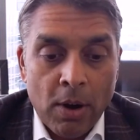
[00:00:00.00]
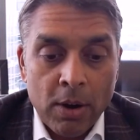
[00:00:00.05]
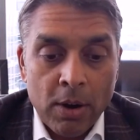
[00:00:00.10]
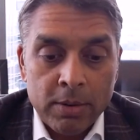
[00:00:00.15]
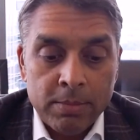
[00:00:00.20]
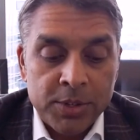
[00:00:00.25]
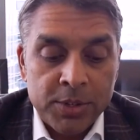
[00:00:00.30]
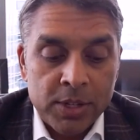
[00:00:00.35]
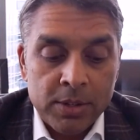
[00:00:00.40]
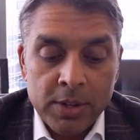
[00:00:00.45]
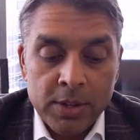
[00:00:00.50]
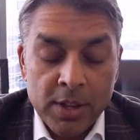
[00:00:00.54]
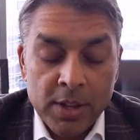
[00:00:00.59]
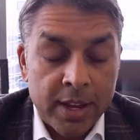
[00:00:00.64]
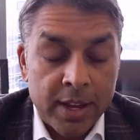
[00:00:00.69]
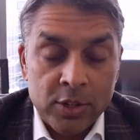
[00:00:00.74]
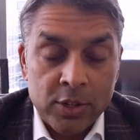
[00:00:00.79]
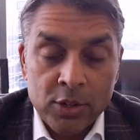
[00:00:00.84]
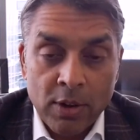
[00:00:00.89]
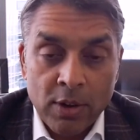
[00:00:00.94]

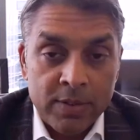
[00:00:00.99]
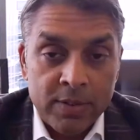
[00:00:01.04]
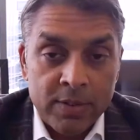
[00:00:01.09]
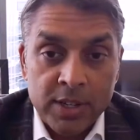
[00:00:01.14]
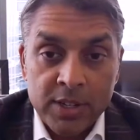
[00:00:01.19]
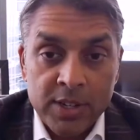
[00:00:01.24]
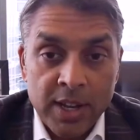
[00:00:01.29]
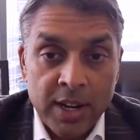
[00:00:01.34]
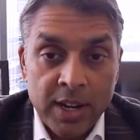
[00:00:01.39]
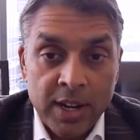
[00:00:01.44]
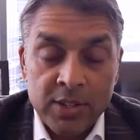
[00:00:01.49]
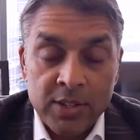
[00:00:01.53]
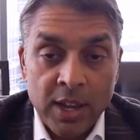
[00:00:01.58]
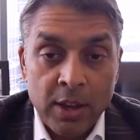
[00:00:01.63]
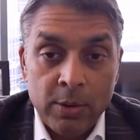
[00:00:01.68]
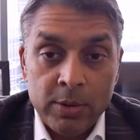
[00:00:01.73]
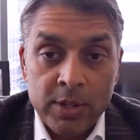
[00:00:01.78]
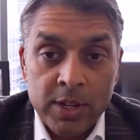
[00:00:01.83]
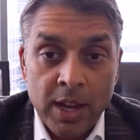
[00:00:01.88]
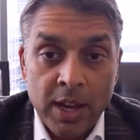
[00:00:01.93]
select service extended stay
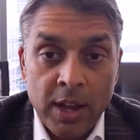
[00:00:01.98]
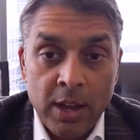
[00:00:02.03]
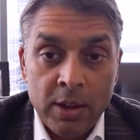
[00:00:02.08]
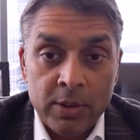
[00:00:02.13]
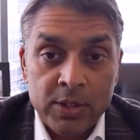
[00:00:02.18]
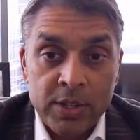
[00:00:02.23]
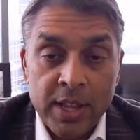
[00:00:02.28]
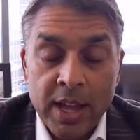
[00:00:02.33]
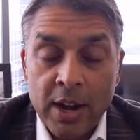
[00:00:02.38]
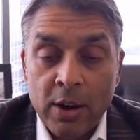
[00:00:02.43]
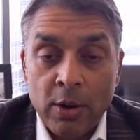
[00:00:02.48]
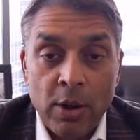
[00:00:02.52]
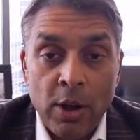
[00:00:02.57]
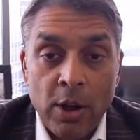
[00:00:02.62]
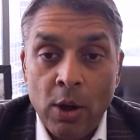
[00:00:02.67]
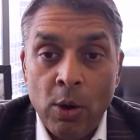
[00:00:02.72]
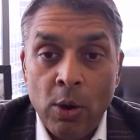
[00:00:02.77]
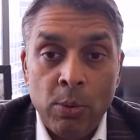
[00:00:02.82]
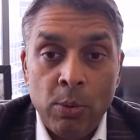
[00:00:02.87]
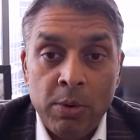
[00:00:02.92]
hotels that are
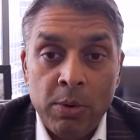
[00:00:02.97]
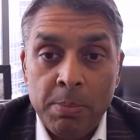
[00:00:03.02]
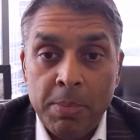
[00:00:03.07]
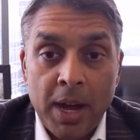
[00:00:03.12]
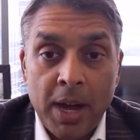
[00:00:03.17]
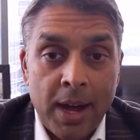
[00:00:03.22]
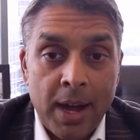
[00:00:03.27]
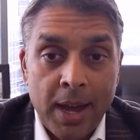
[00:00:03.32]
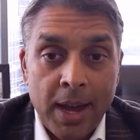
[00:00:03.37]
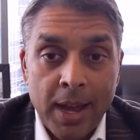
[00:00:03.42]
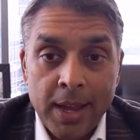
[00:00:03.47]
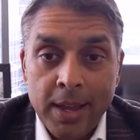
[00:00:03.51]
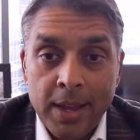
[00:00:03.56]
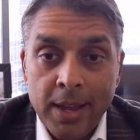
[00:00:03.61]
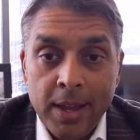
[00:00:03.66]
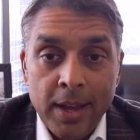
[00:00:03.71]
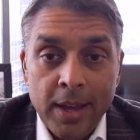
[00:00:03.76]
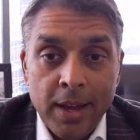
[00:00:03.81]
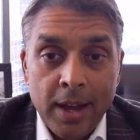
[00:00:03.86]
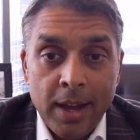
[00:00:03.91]
owned by
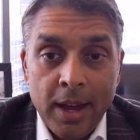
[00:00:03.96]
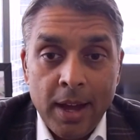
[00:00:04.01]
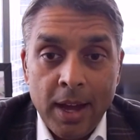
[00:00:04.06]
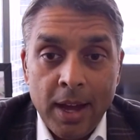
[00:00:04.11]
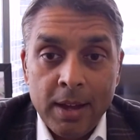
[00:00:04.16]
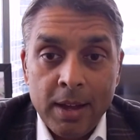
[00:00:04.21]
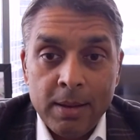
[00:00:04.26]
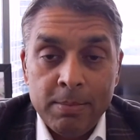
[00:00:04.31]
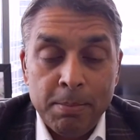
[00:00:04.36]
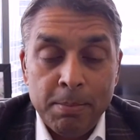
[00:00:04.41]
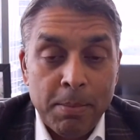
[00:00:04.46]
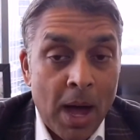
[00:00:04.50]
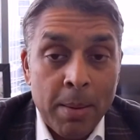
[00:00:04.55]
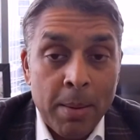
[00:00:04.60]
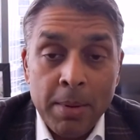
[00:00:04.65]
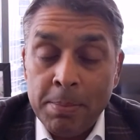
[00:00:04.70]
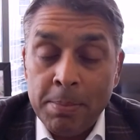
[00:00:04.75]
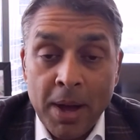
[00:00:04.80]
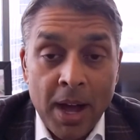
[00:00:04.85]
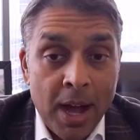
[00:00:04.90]

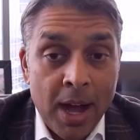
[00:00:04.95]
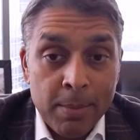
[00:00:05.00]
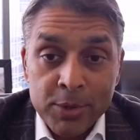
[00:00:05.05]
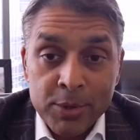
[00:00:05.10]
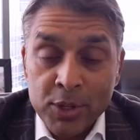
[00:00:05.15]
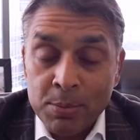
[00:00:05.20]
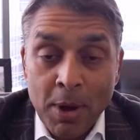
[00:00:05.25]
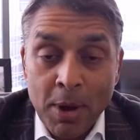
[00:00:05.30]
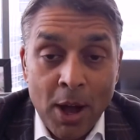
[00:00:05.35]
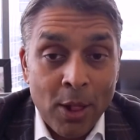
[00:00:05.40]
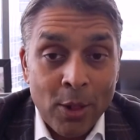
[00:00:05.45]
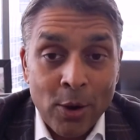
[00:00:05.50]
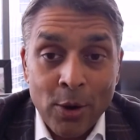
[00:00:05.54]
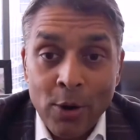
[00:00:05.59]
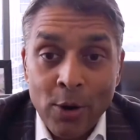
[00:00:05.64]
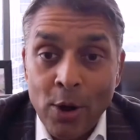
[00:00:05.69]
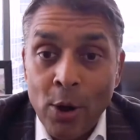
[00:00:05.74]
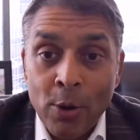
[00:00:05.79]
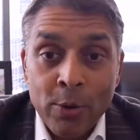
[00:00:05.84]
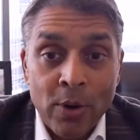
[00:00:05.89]
mom and pop,
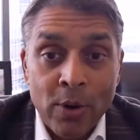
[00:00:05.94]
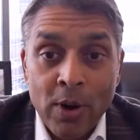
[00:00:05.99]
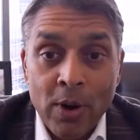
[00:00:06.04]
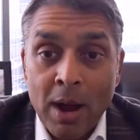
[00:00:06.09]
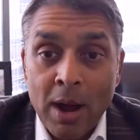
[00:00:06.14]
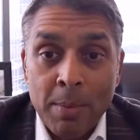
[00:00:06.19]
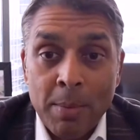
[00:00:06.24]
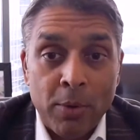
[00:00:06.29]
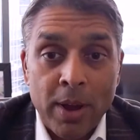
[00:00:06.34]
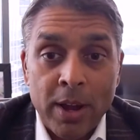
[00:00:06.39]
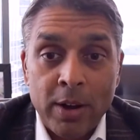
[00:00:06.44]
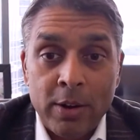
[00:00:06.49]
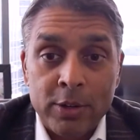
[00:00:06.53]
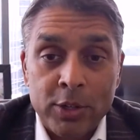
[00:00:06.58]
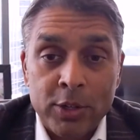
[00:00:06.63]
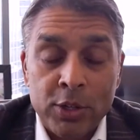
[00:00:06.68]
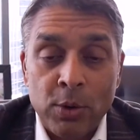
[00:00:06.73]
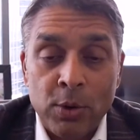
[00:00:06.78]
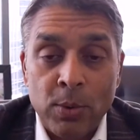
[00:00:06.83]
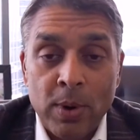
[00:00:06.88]
smaller owner
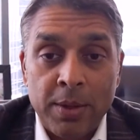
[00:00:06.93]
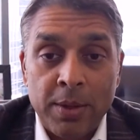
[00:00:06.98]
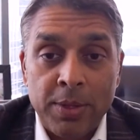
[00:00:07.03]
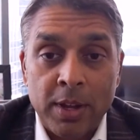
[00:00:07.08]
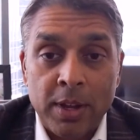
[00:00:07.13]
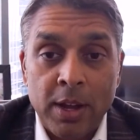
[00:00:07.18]
operators throughout the